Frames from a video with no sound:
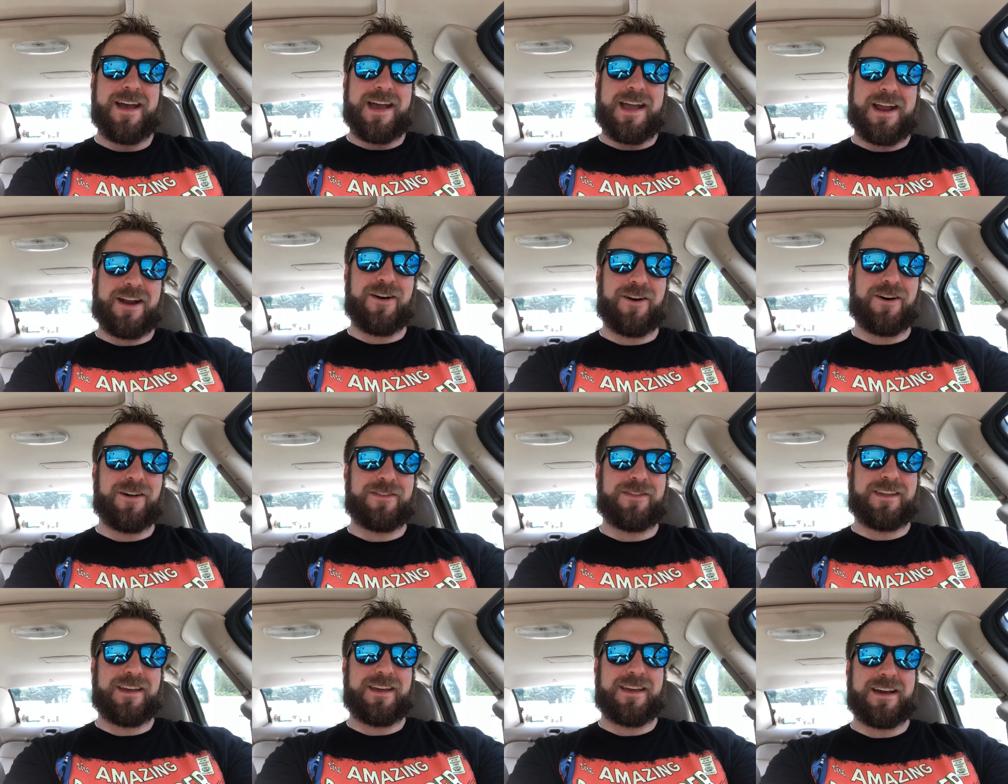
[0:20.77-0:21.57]
here
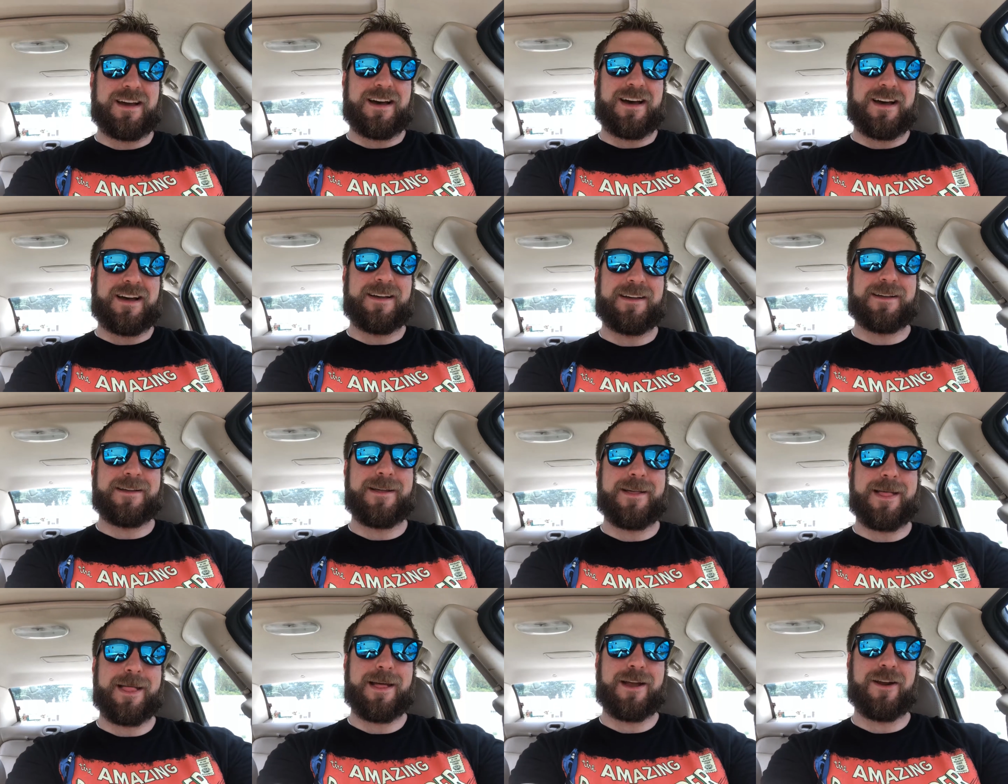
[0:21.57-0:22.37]
on the
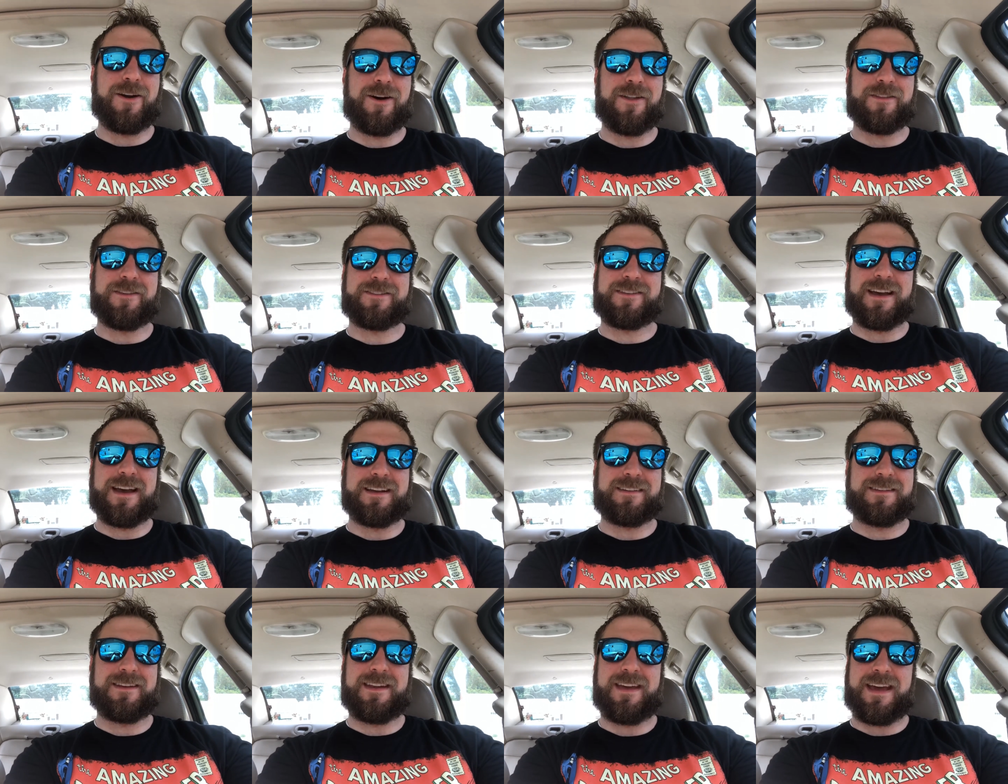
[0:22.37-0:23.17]

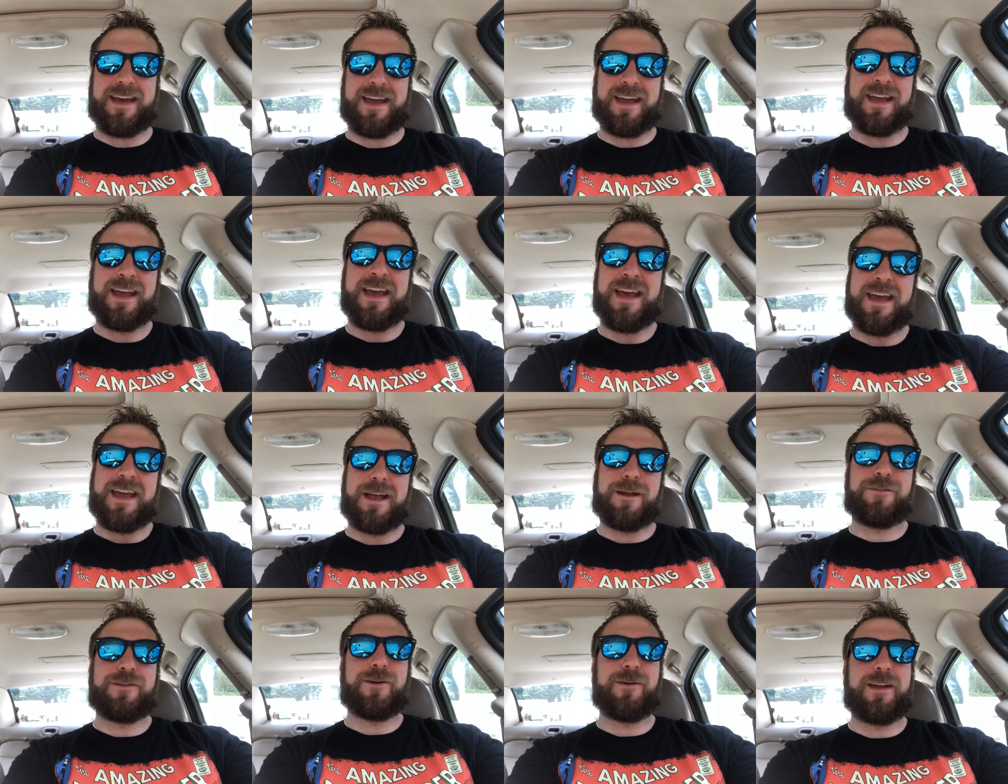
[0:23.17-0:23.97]
site today,
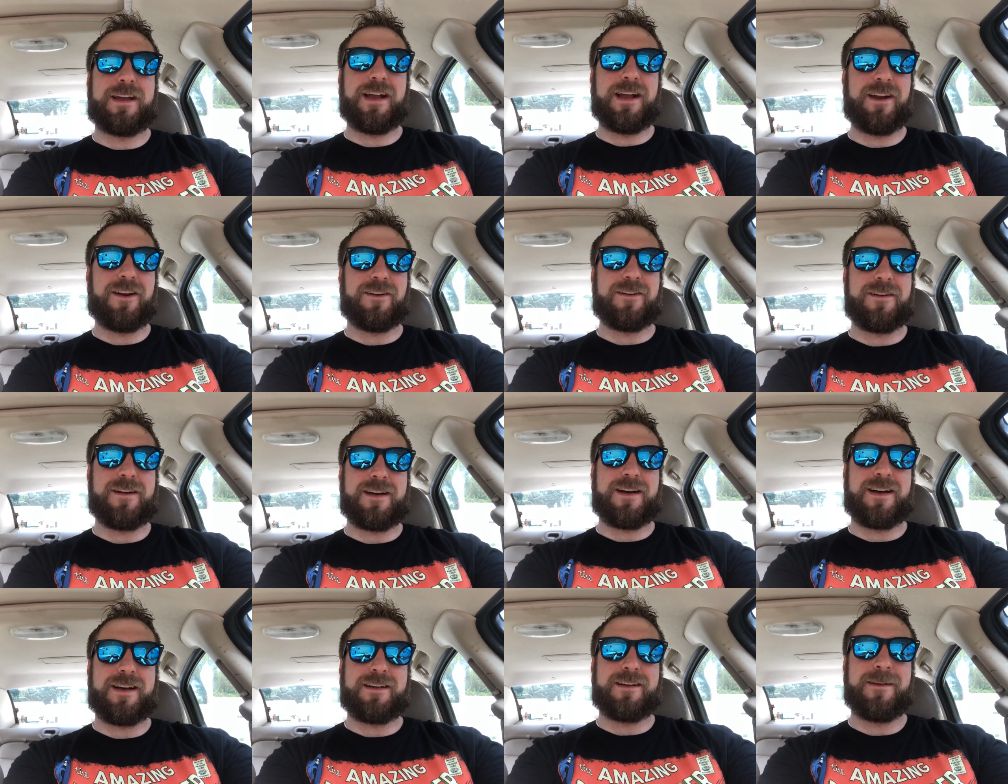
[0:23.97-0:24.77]
if you
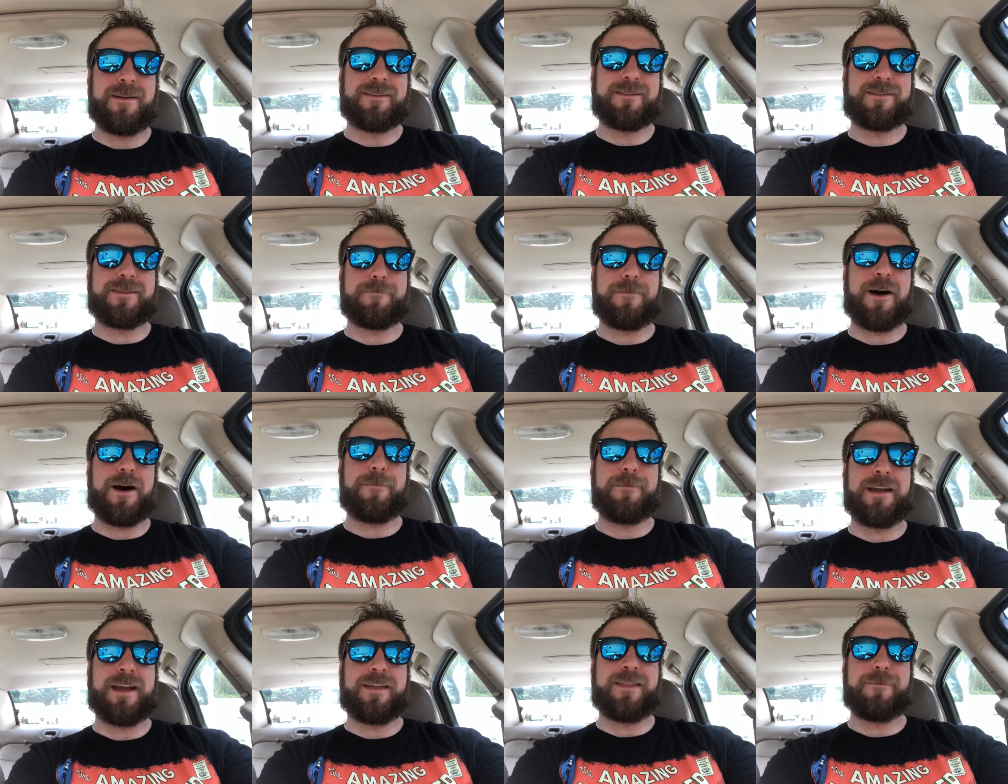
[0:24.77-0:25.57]
hear some
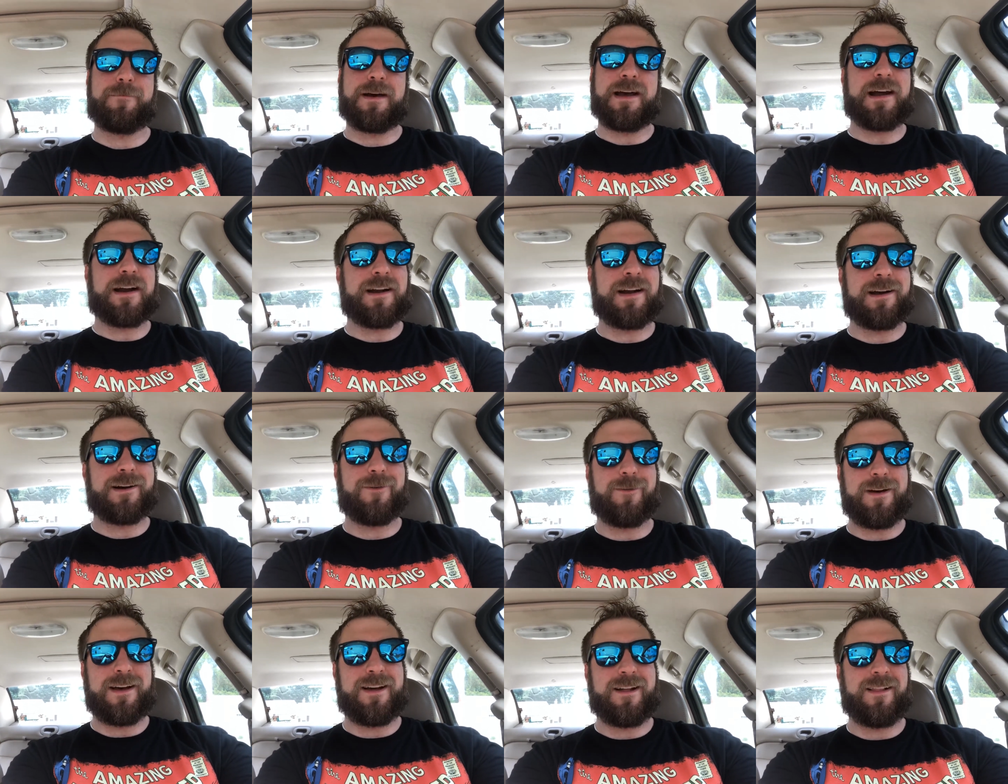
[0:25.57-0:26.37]
humming in the
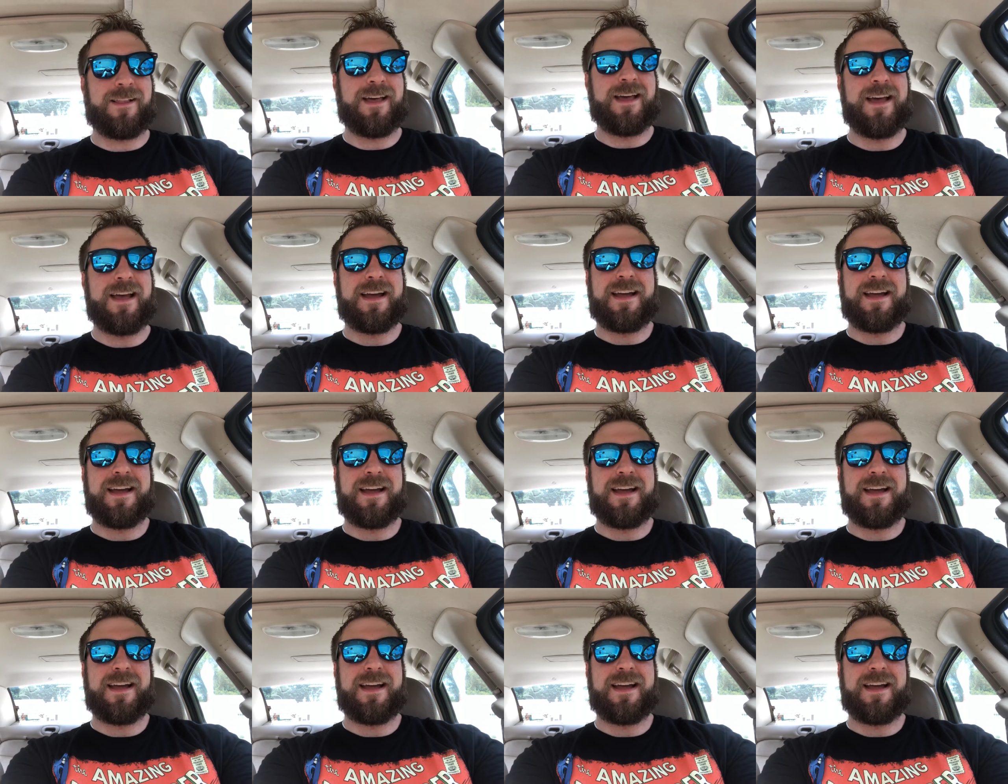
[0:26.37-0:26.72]
background, well,